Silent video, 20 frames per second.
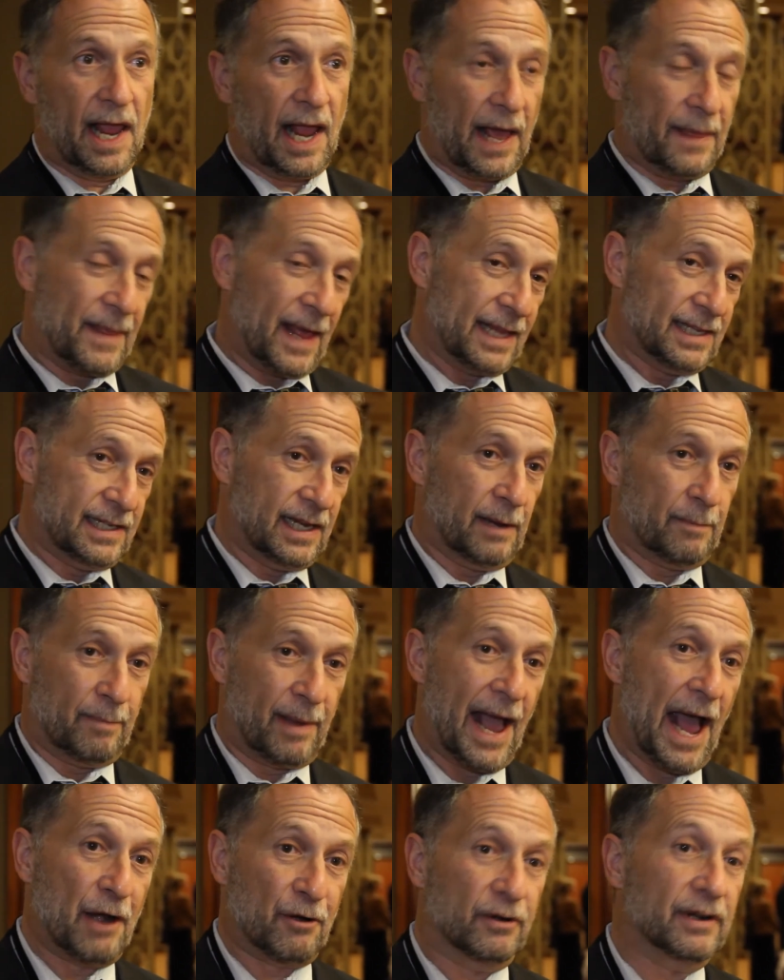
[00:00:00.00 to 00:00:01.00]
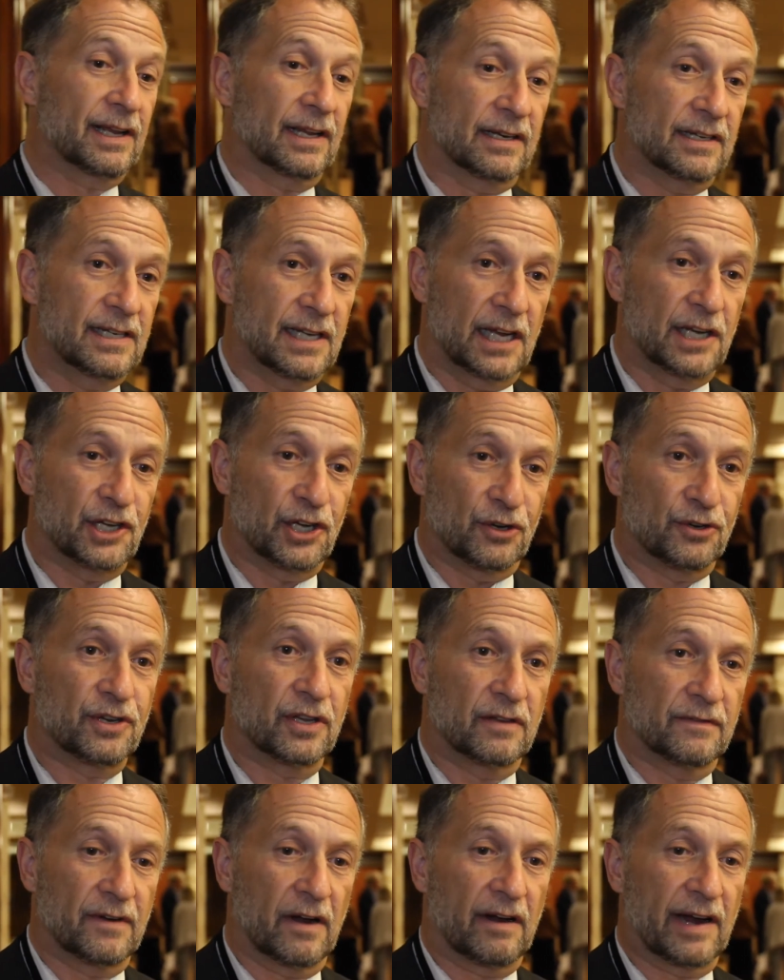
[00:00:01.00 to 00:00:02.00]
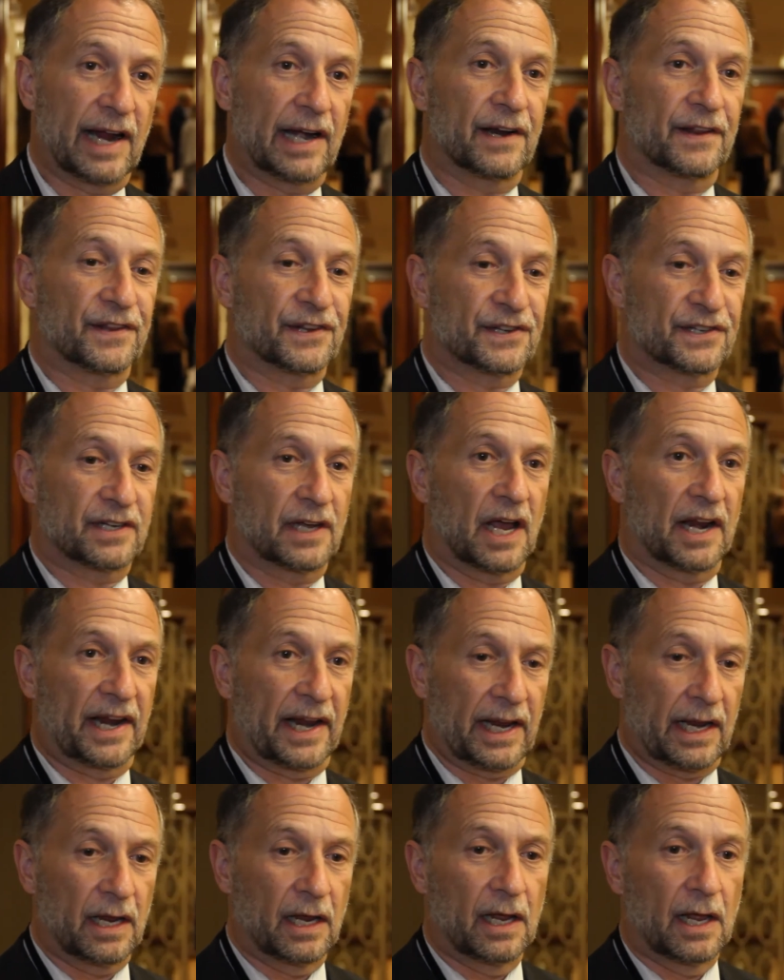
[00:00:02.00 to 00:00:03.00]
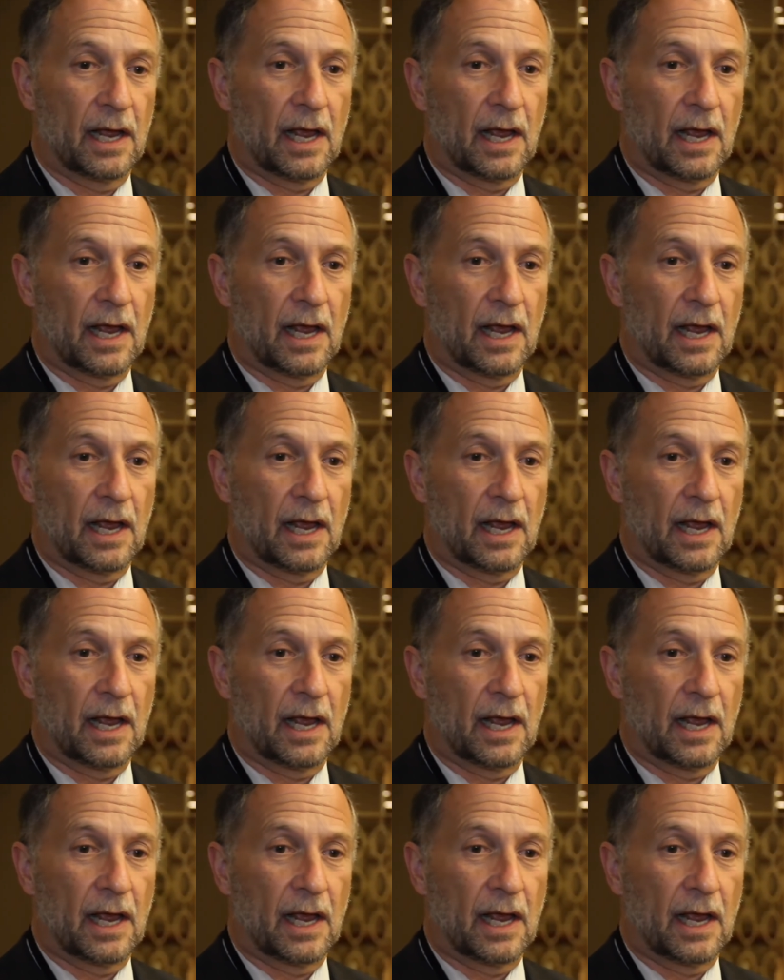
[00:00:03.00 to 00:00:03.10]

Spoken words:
and that same pattern continued to the very end of the study.